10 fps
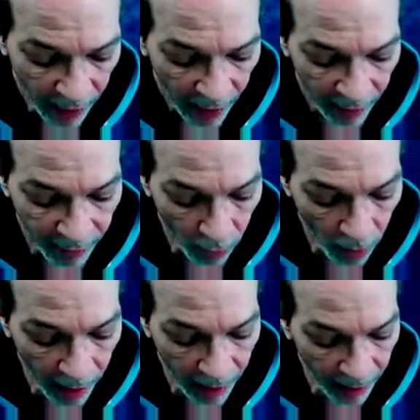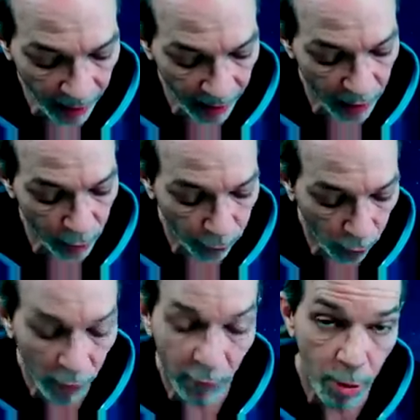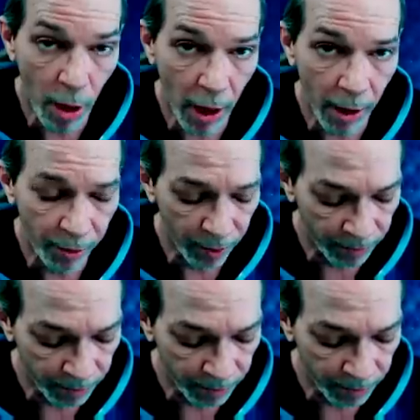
and their right hand is full of bribes.